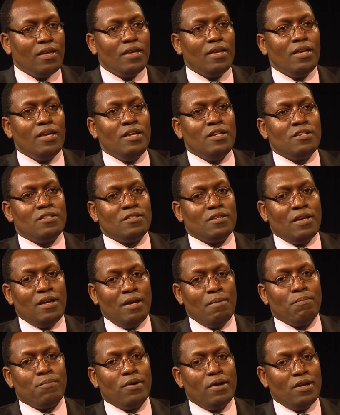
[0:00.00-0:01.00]
it's
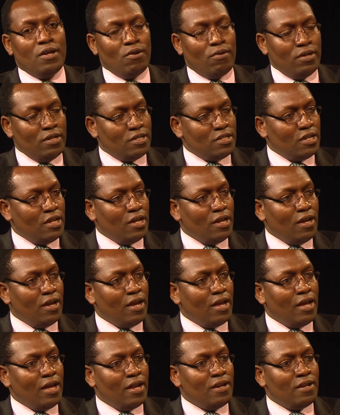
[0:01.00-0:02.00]
a priority,
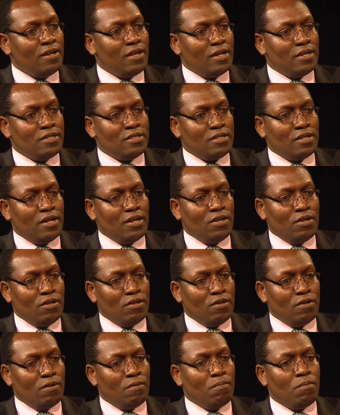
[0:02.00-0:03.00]
and that, you
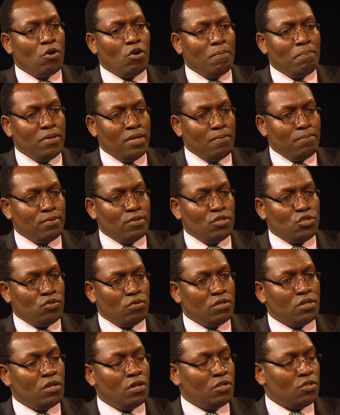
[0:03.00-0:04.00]
know, more people
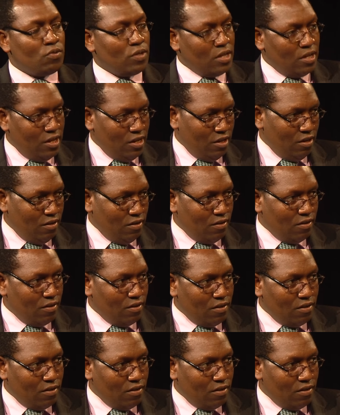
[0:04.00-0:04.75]
should go to Kenya,